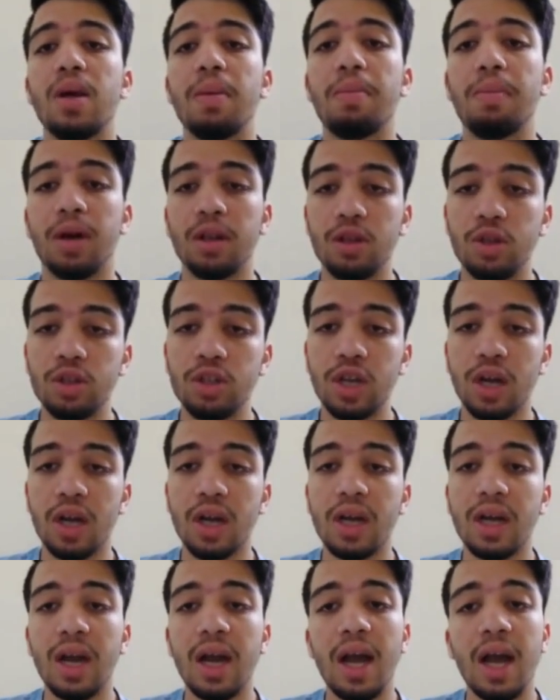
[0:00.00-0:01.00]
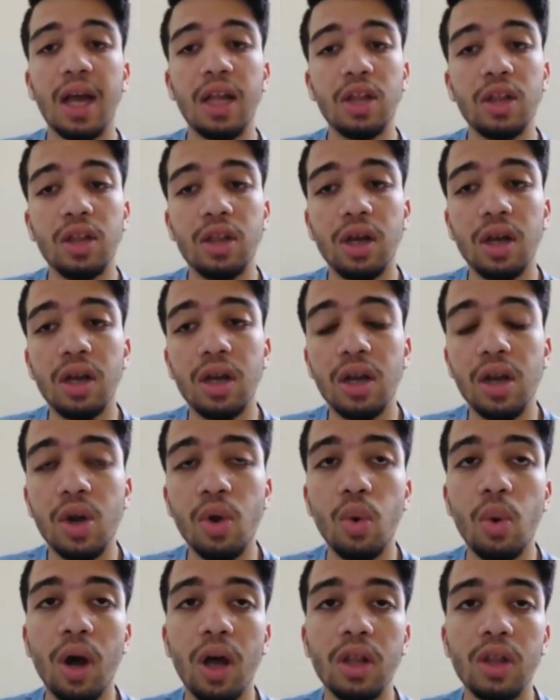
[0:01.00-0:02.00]
Madhushanka and
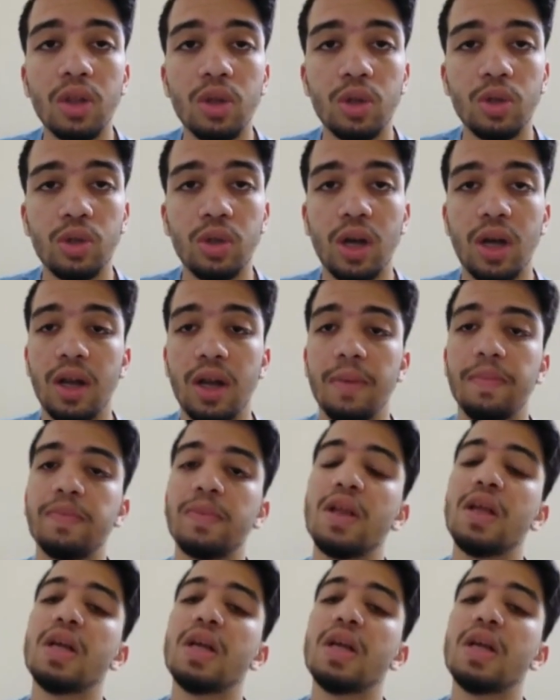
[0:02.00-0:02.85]
Nuwan Thusara.